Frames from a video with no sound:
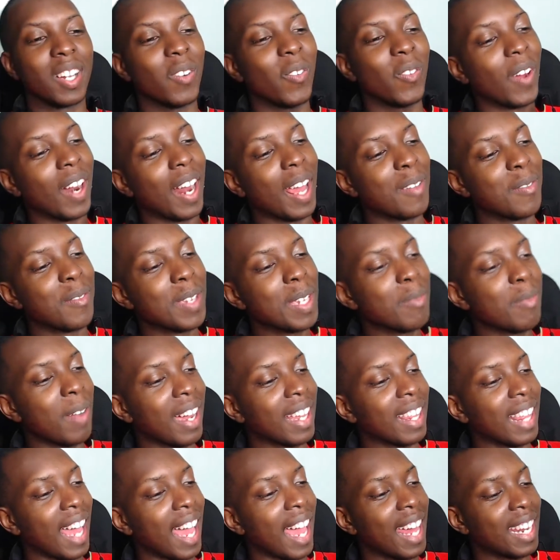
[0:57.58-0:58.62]
what I mean by
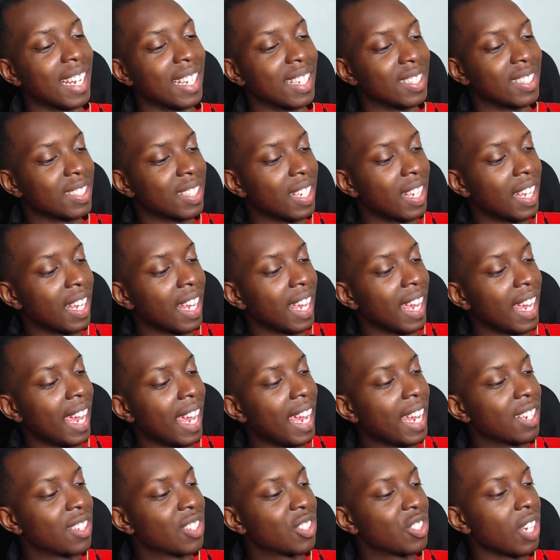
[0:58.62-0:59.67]
that is,
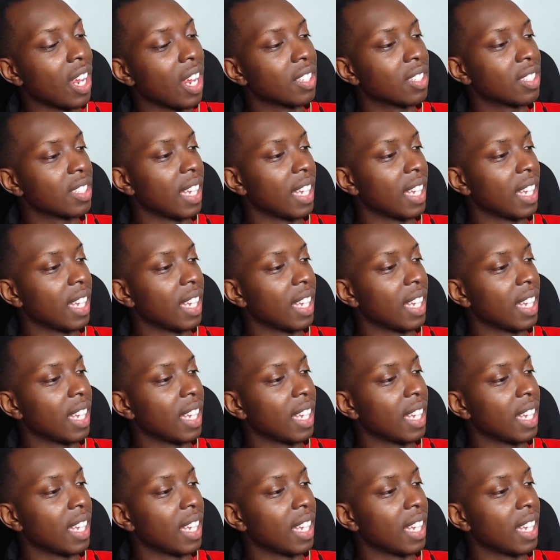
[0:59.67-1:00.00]
it's just,